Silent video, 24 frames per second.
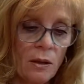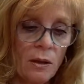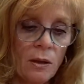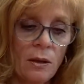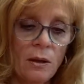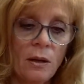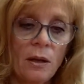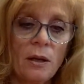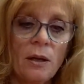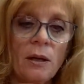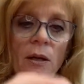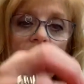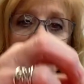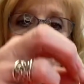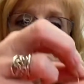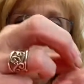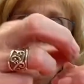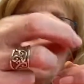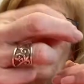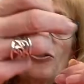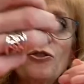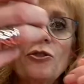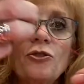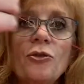I cut a
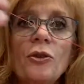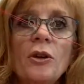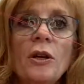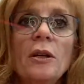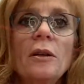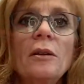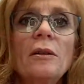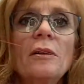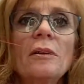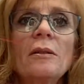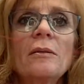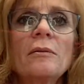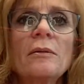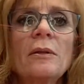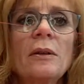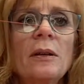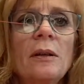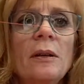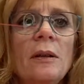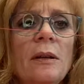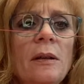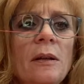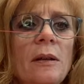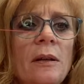piece of string,
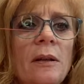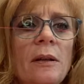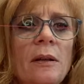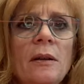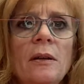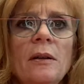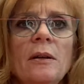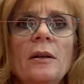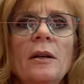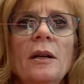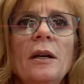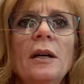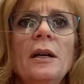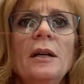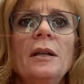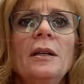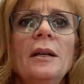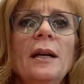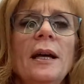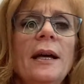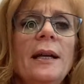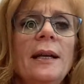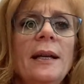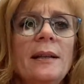okay?
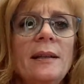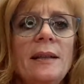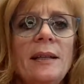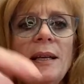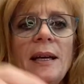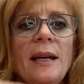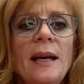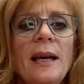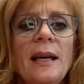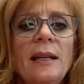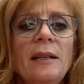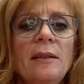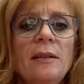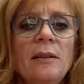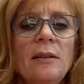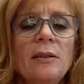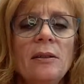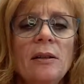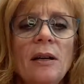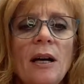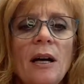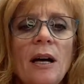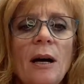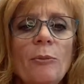And at the end,
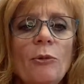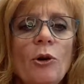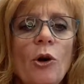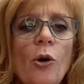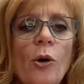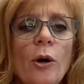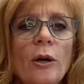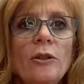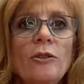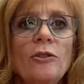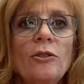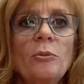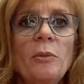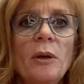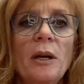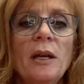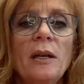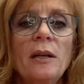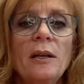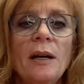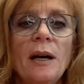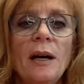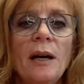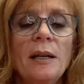I'm going to
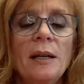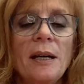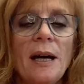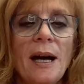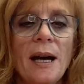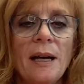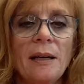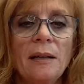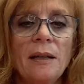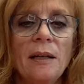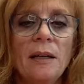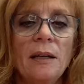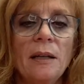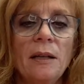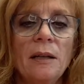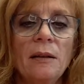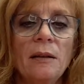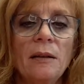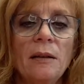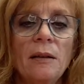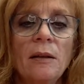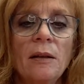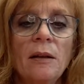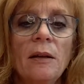make a knot in it.
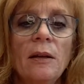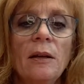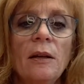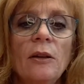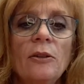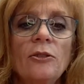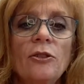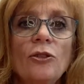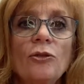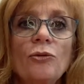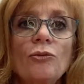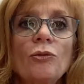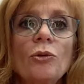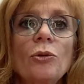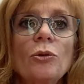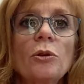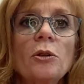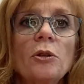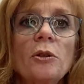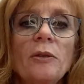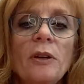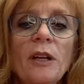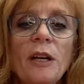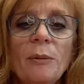Just roll it
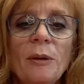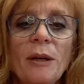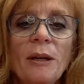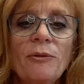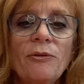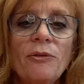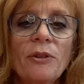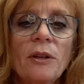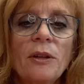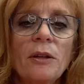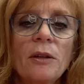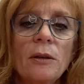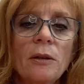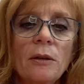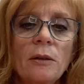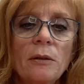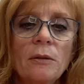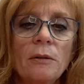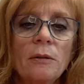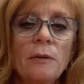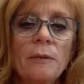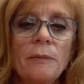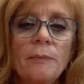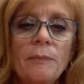around my finger
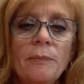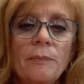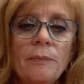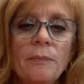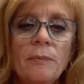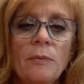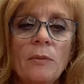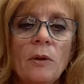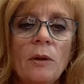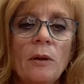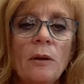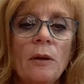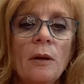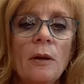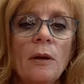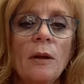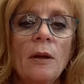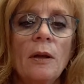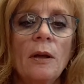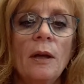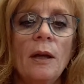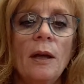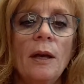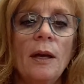
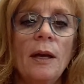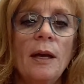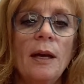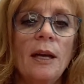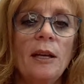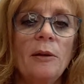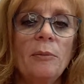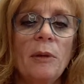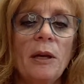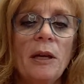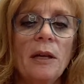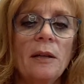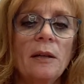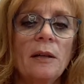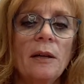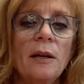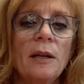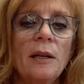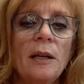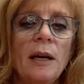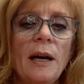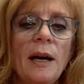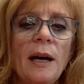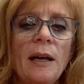and make a
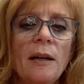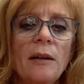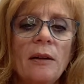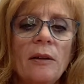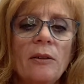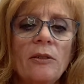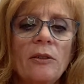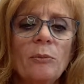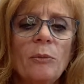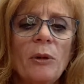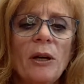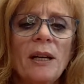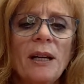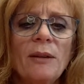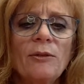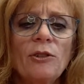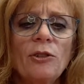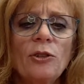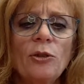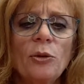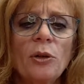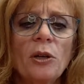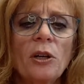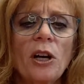knot. So you might have to
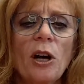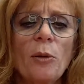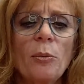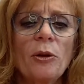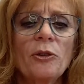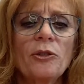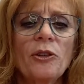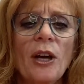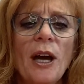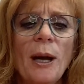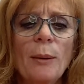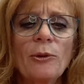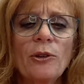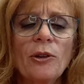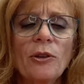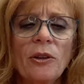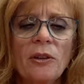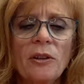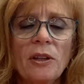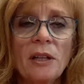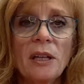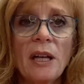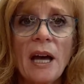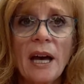do it a couple of times so that
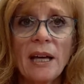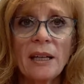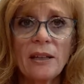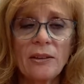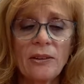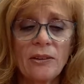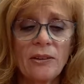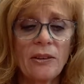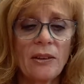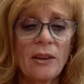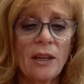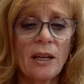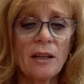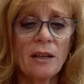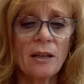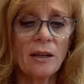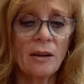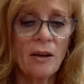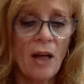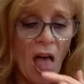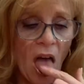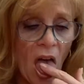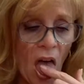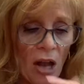the knot is thick.
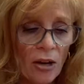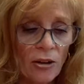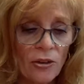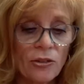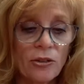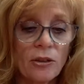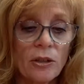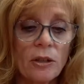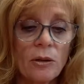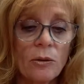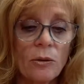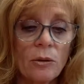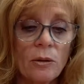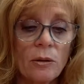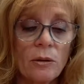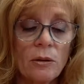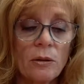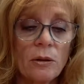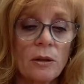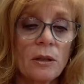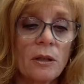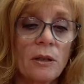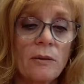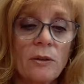I'm just gonna
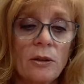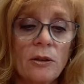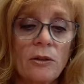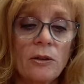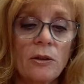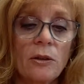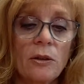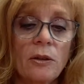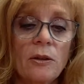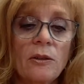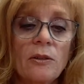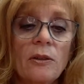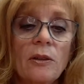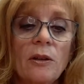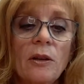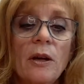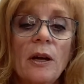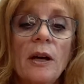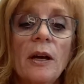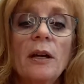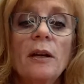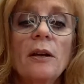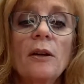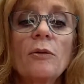give it so you can
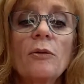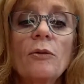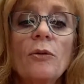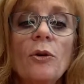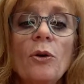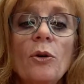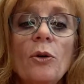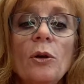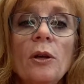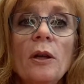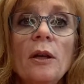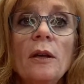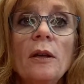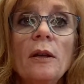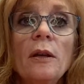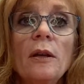slide and roll it